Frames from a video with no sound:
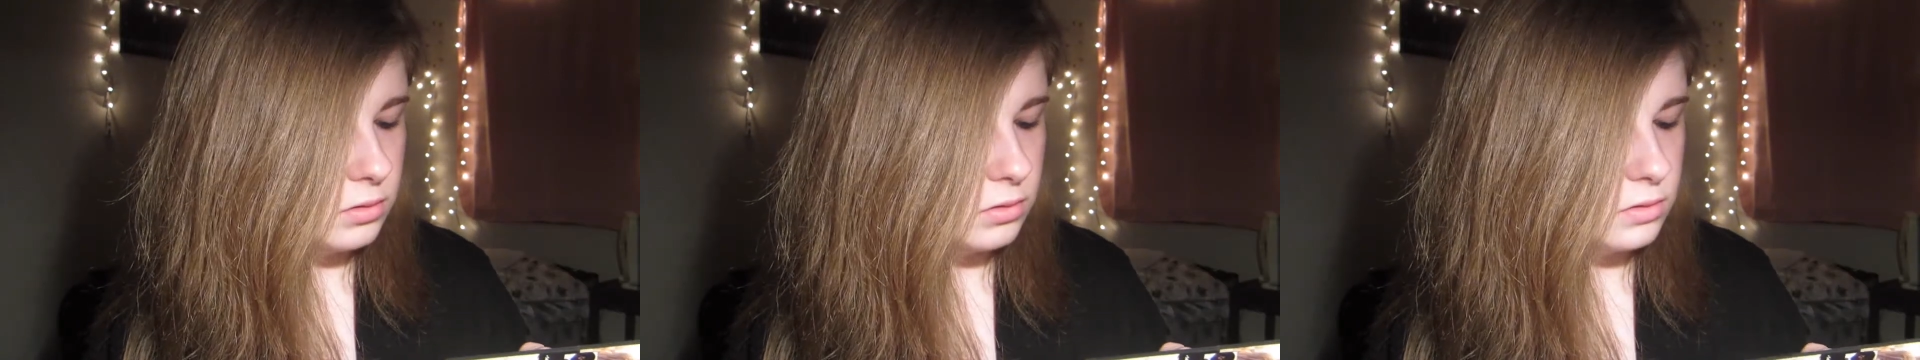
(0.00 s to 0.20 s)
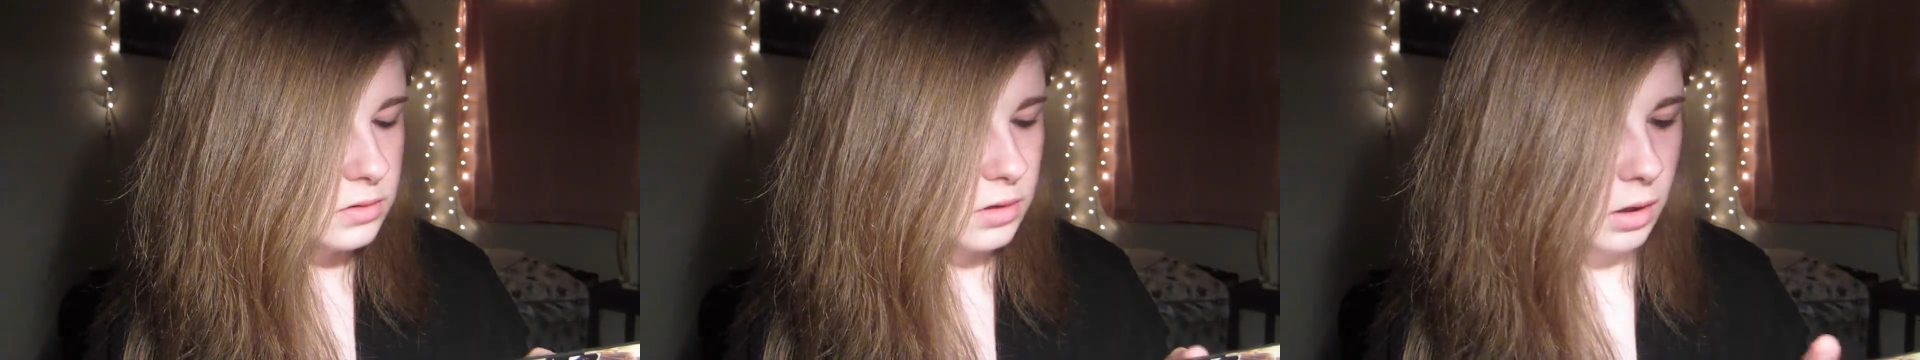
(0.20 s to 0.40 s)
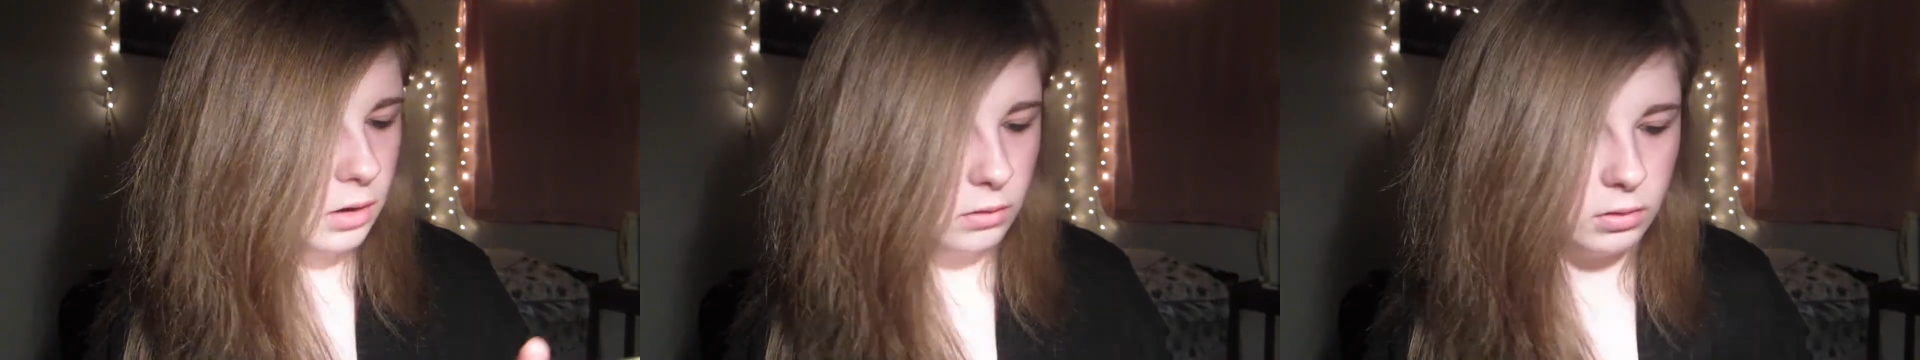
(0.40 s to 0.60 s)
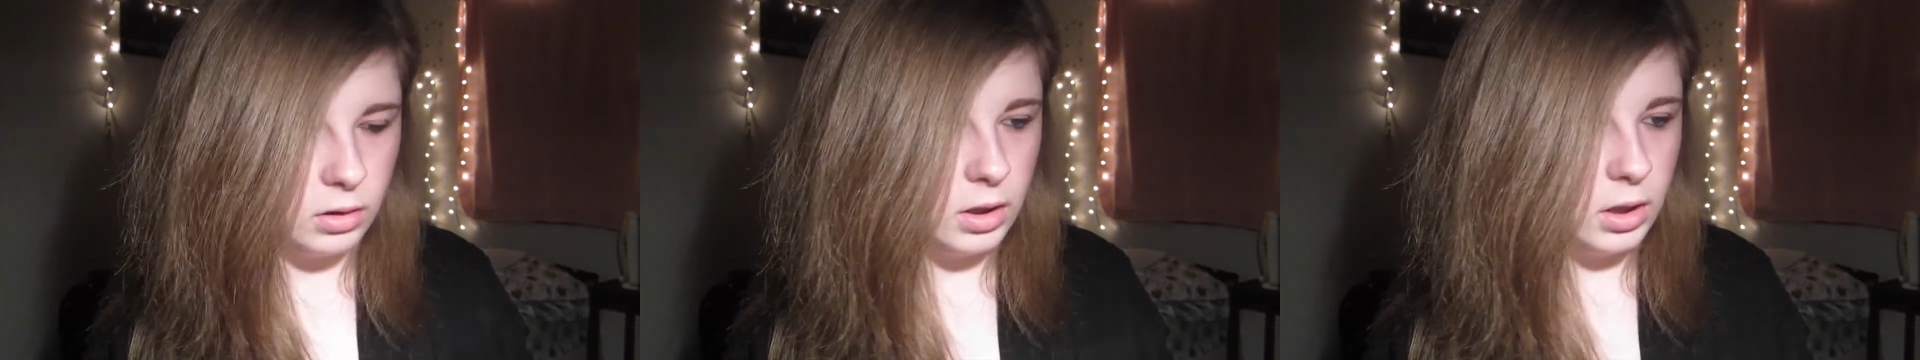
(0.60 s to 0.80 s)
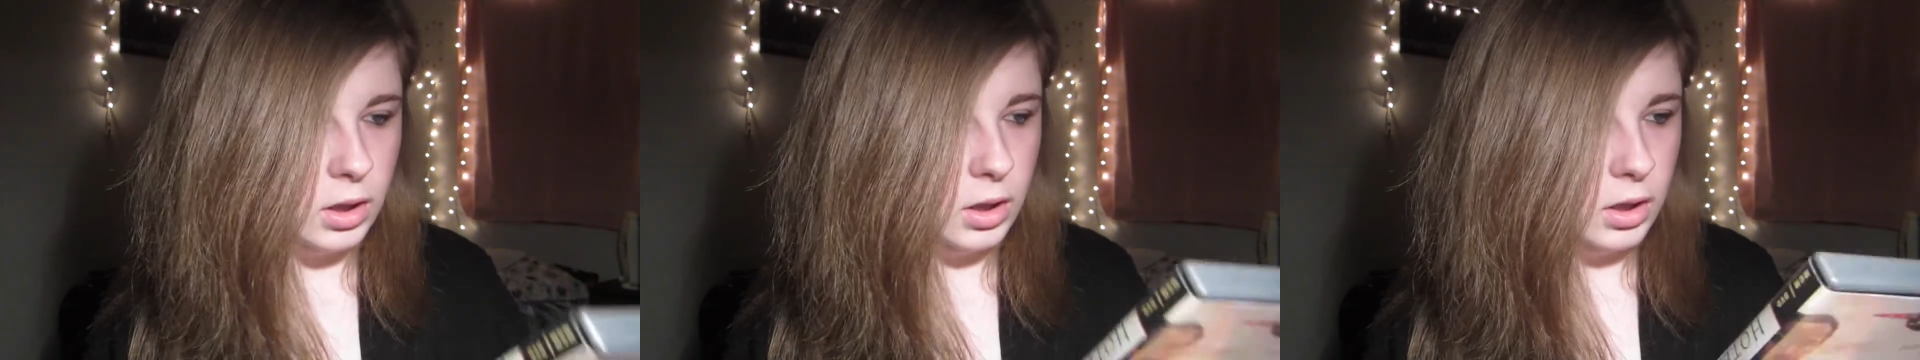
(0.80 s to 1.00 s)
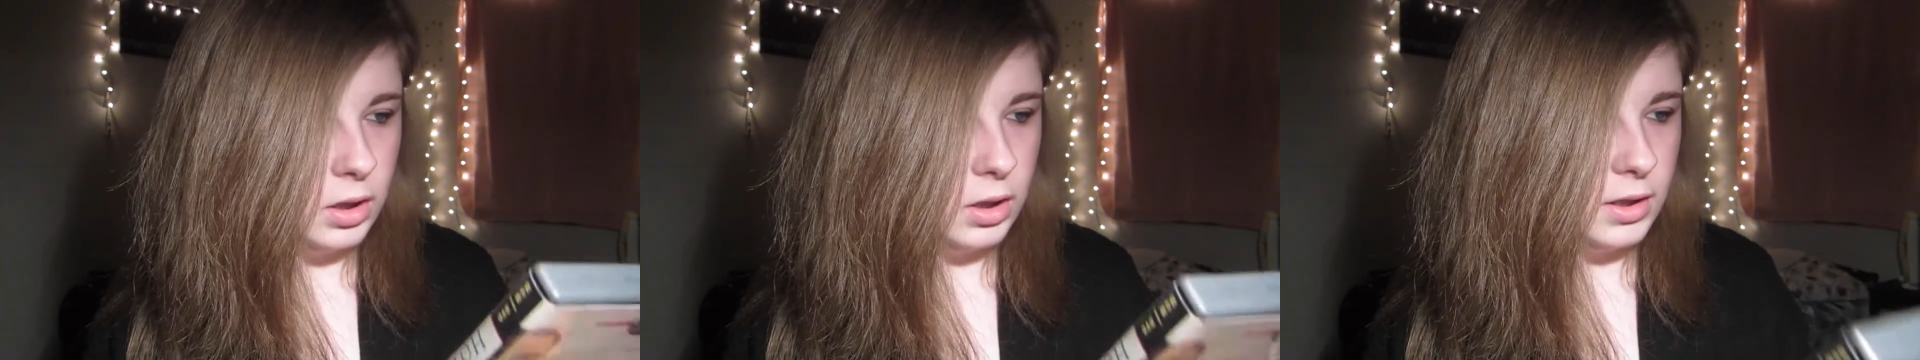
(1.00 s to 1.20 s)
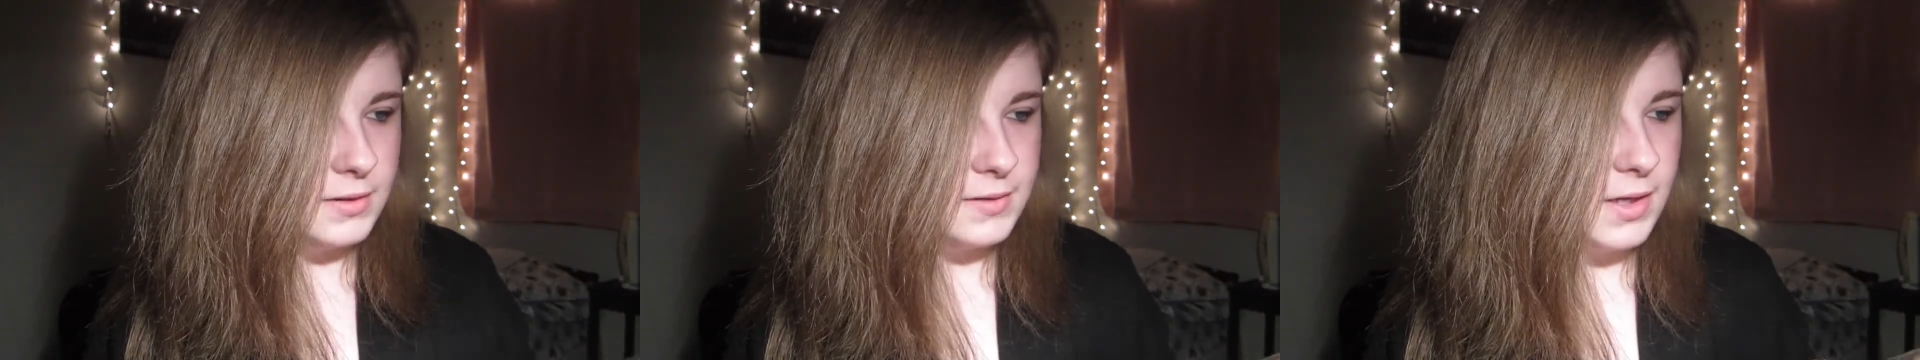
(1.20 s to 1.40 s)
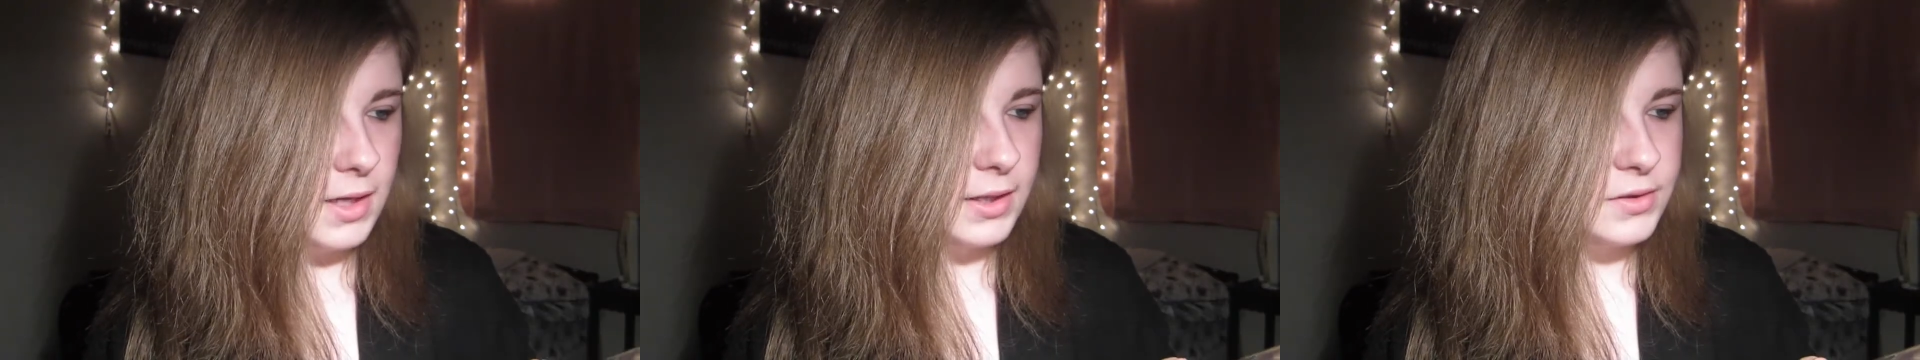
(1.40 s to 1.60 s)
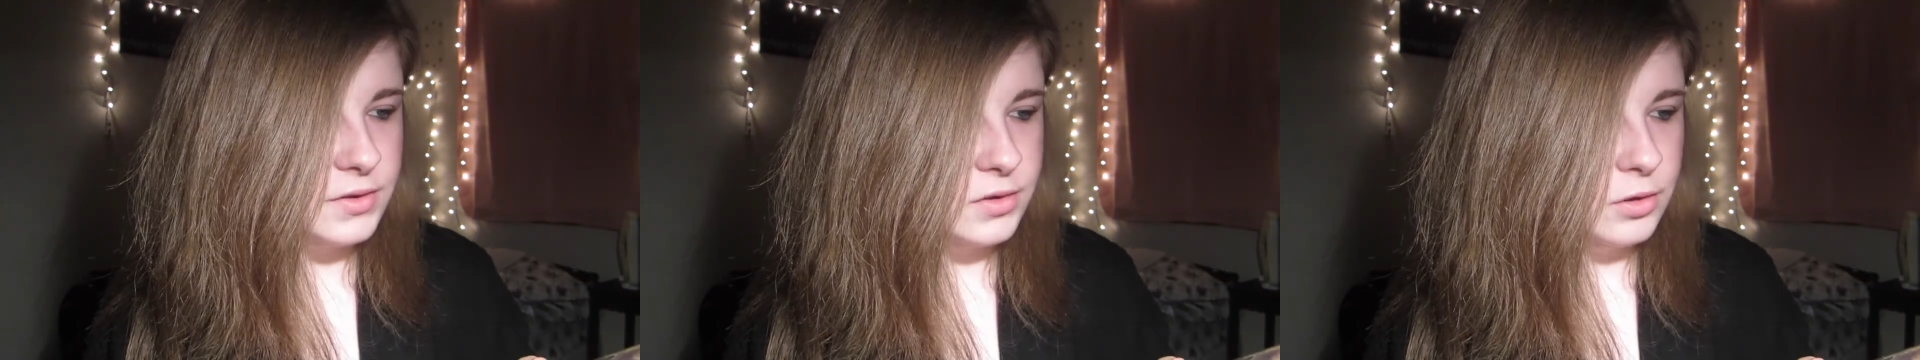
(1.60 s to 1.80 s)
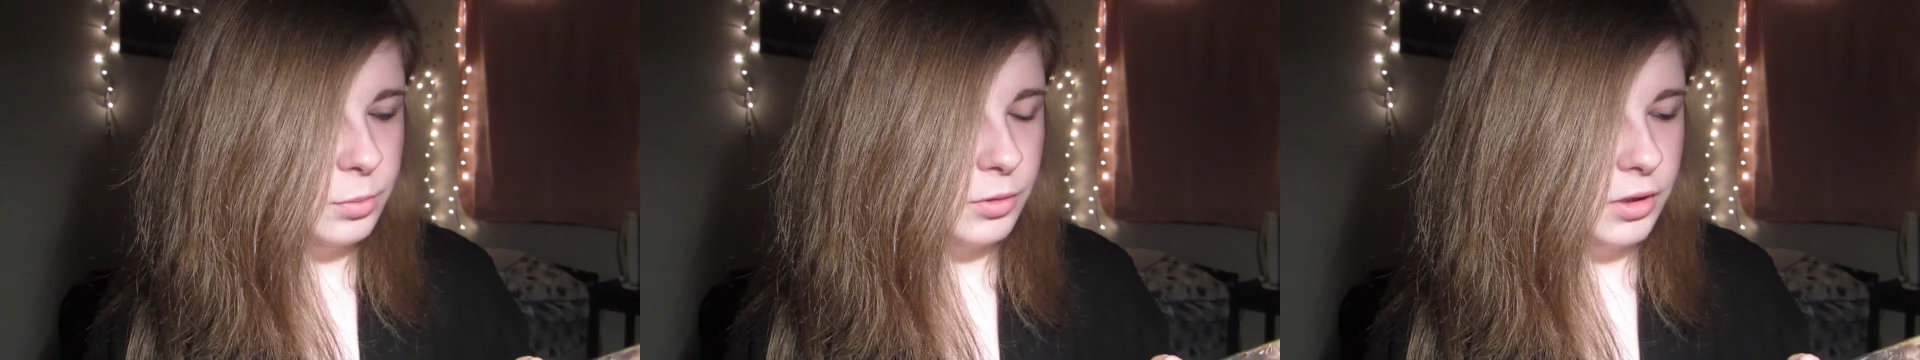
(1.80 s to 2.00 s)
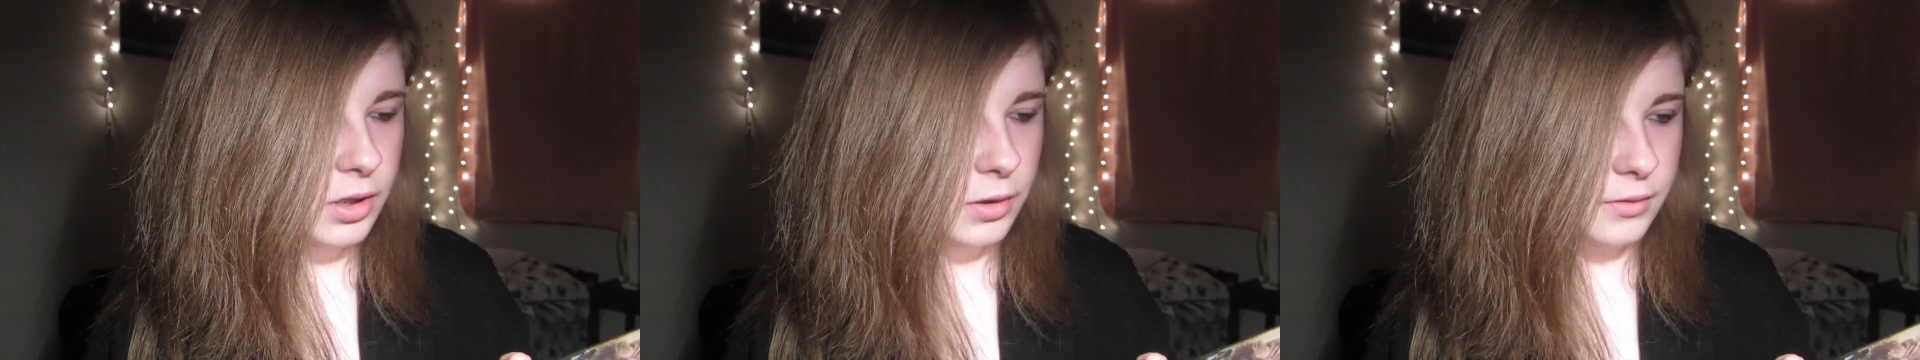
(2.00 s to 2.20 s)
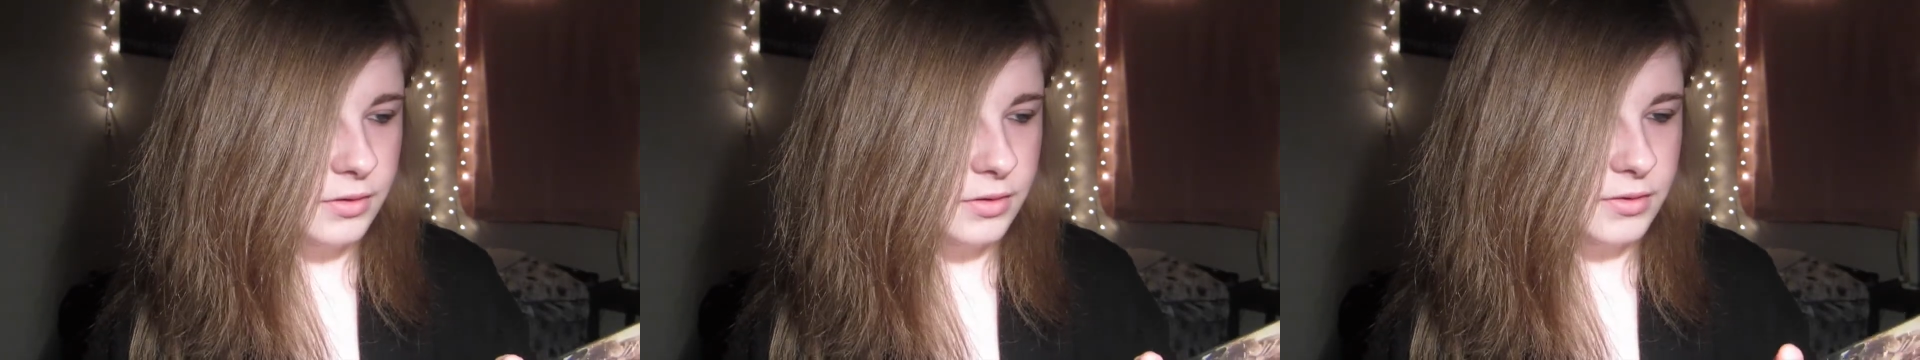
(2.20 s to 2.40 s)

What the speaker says: so it's not like super used.